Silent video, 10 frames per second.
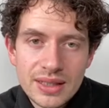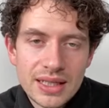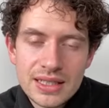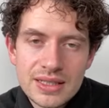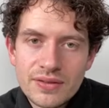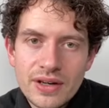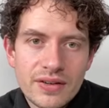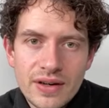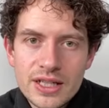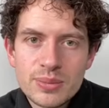and it's a very,
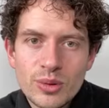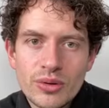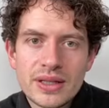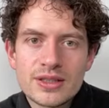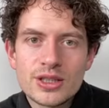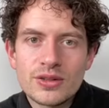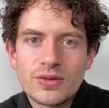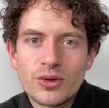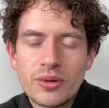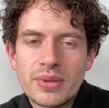very small thing to do
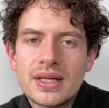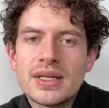for them.